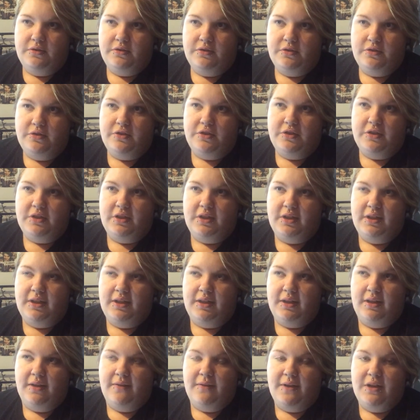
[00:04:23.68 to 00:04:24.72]

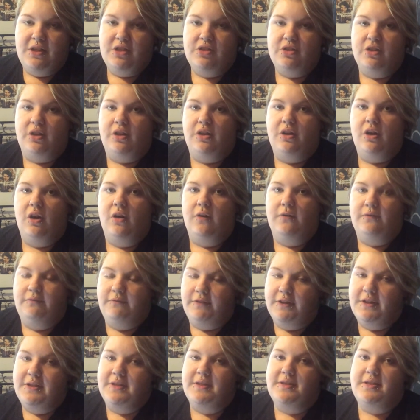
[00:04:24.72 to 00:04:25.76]
she eventually
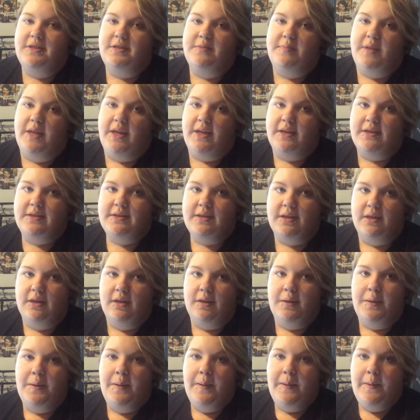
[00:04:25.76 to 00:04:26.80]
convinced me
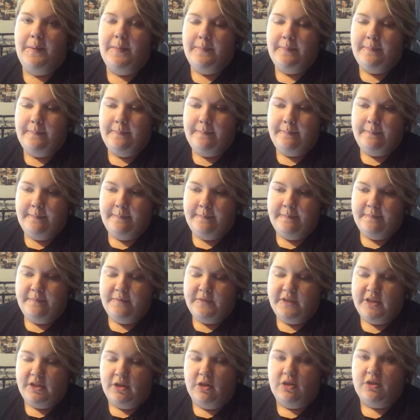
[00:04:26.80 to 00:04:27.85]
to
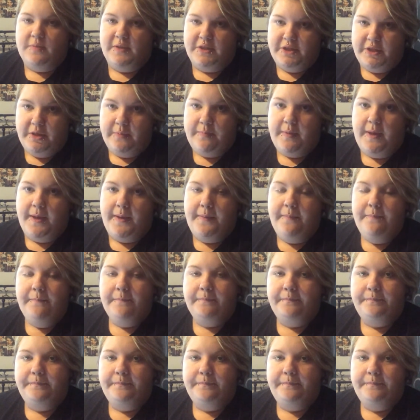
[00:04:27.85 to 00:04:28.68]
go to my GP.